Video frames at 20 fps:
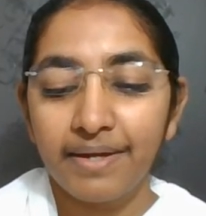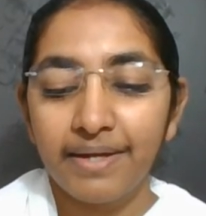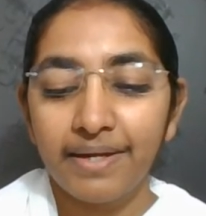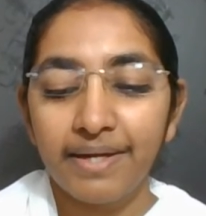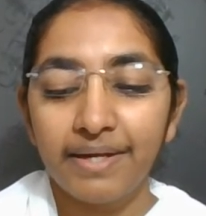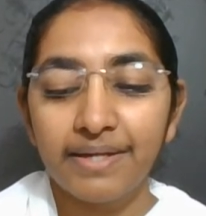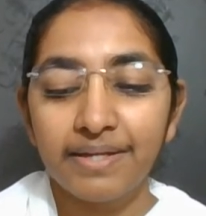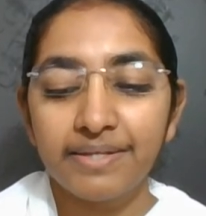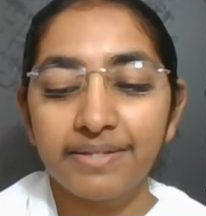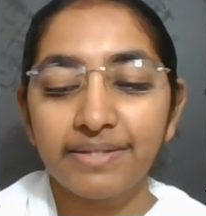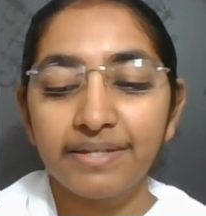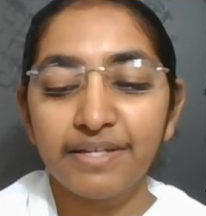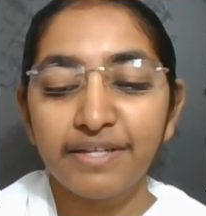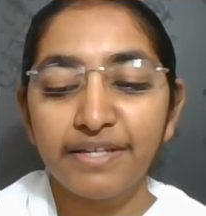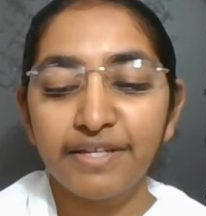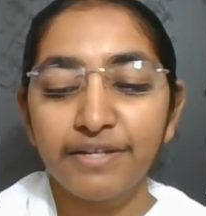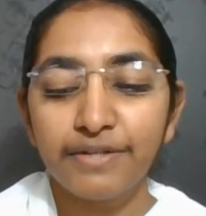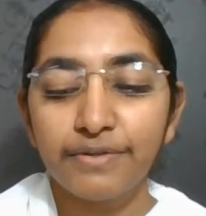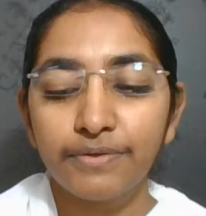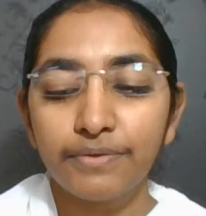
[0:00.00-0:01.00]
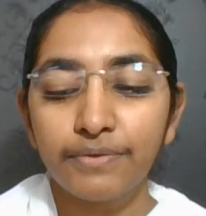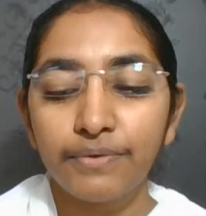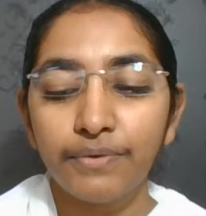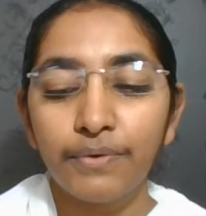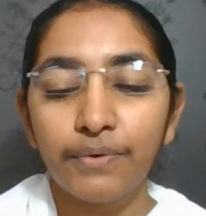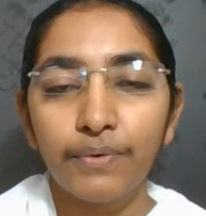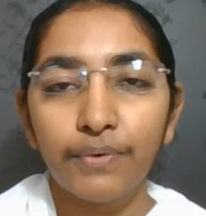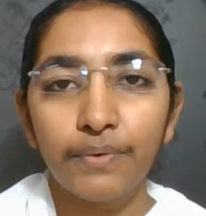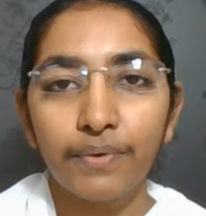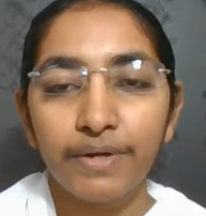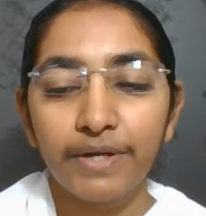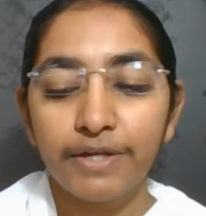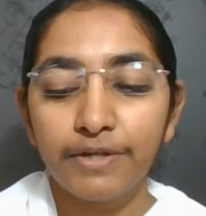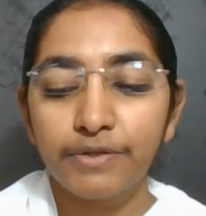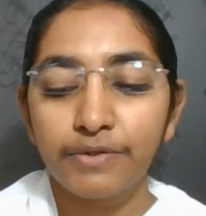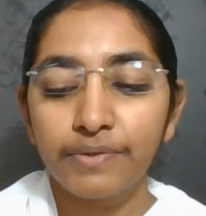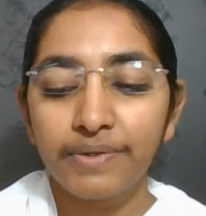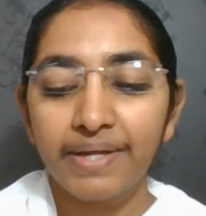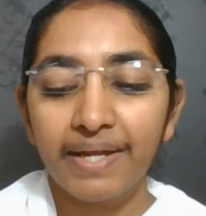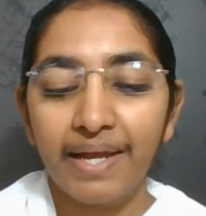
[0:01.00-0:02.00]
He doesn't need to go
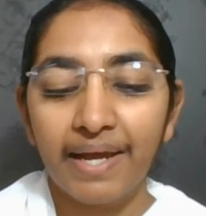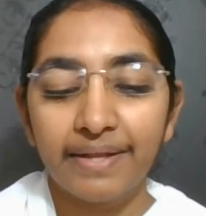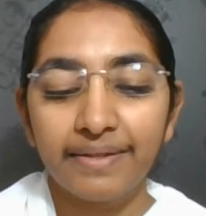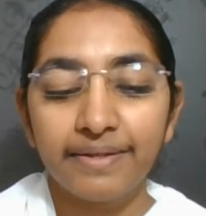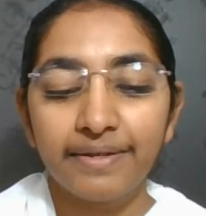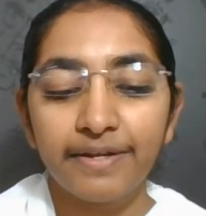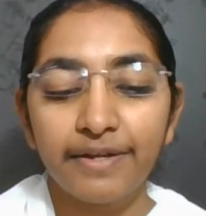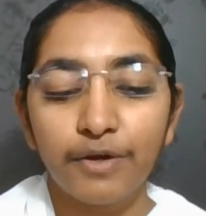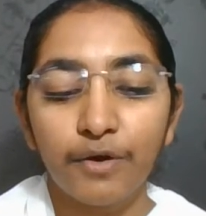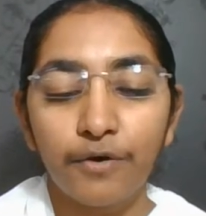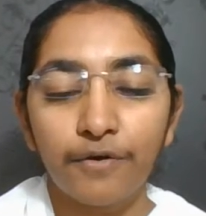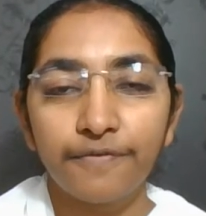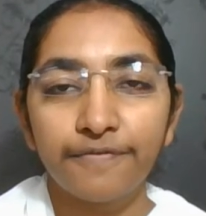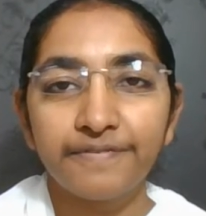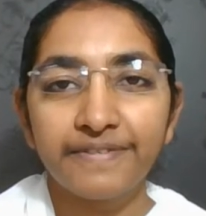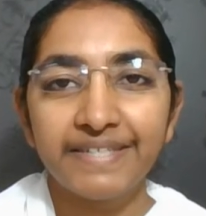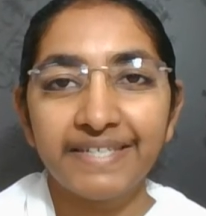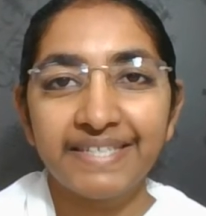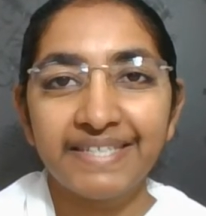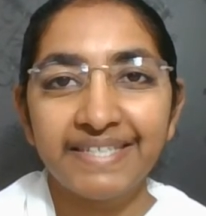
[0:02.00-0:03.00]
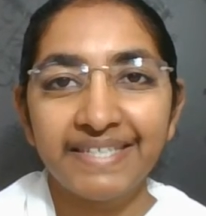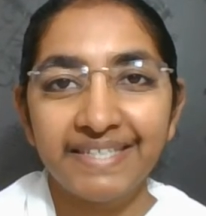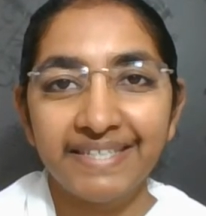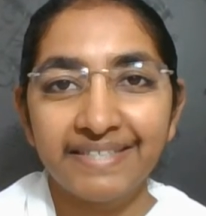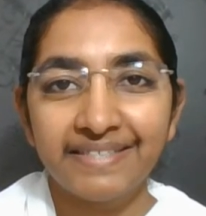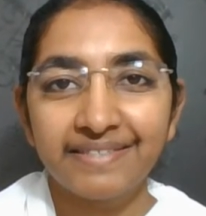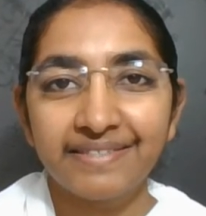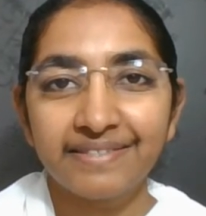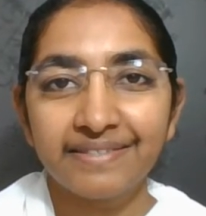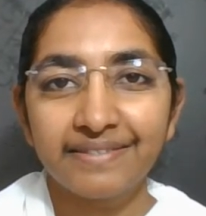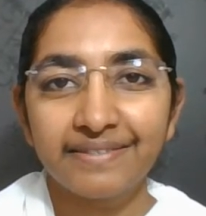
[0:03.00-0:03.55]
into a gathering of deities